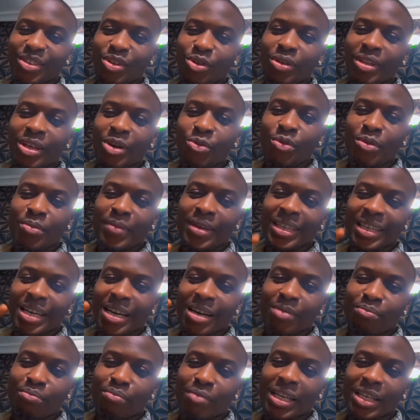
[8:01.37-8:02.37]
Other women
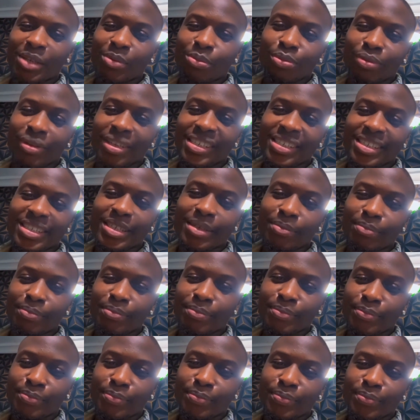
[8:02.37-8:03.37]
can manipulate him.
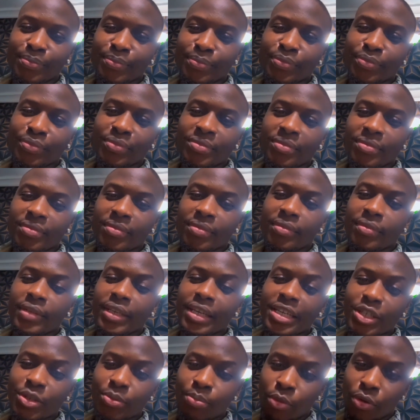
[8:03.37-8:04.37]

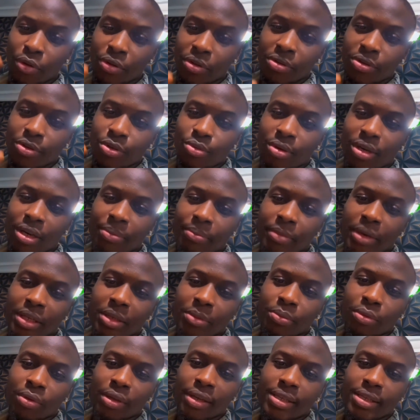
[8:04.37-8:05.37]
His mother too can
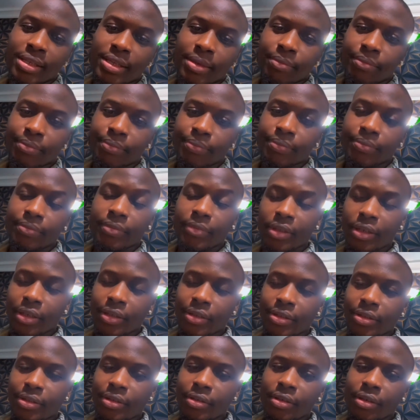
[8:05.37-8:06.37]
manipulate him.
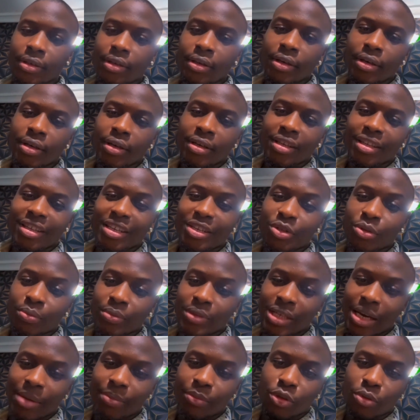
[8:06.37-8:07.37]
Yes, that
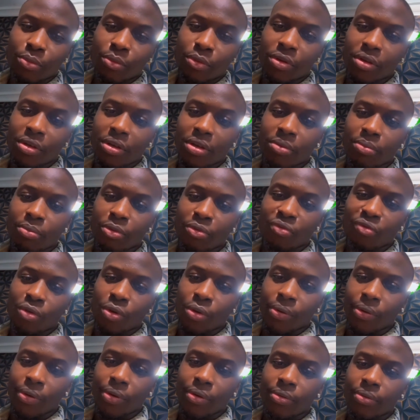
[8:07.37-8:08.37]
sometimes your mother can be
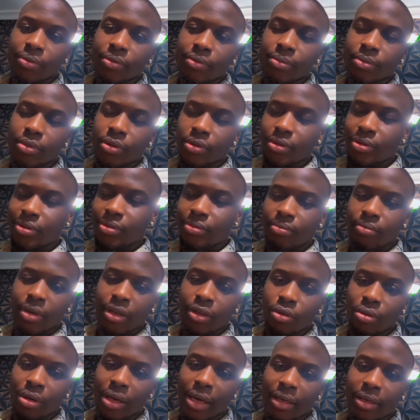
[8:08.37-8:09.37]
wrong, but
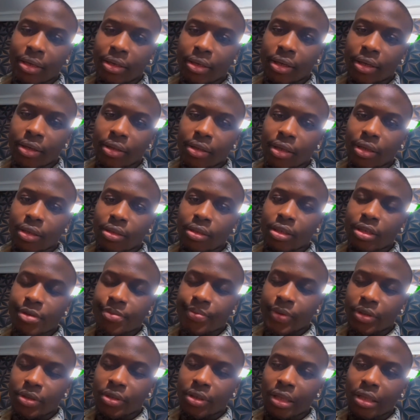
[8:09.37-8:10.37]
men do like hearing that,
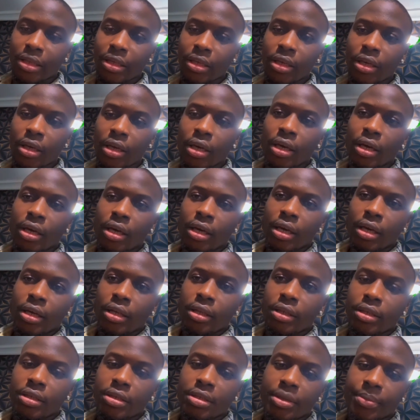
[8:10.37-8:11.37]
especially
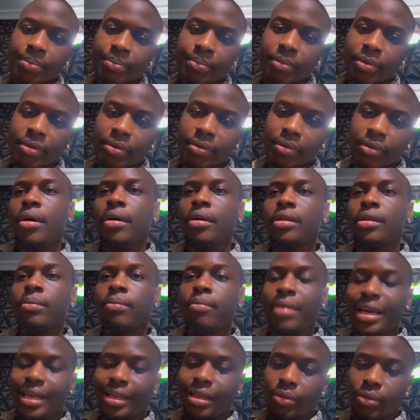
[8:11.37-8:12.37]
the
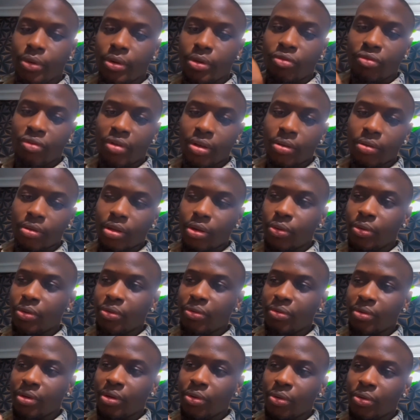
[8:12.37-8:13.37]
men that
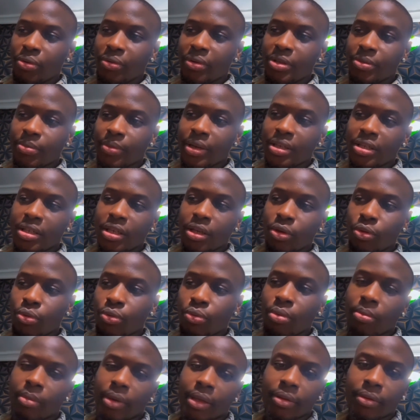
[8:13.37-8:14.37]
were raised by single
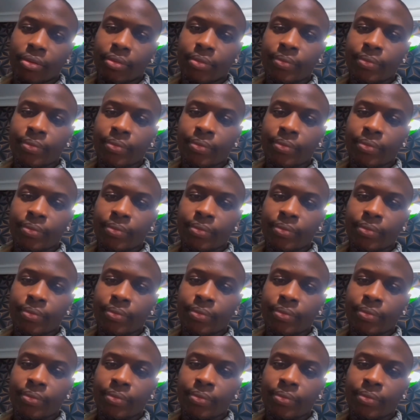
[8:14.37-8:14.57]
women.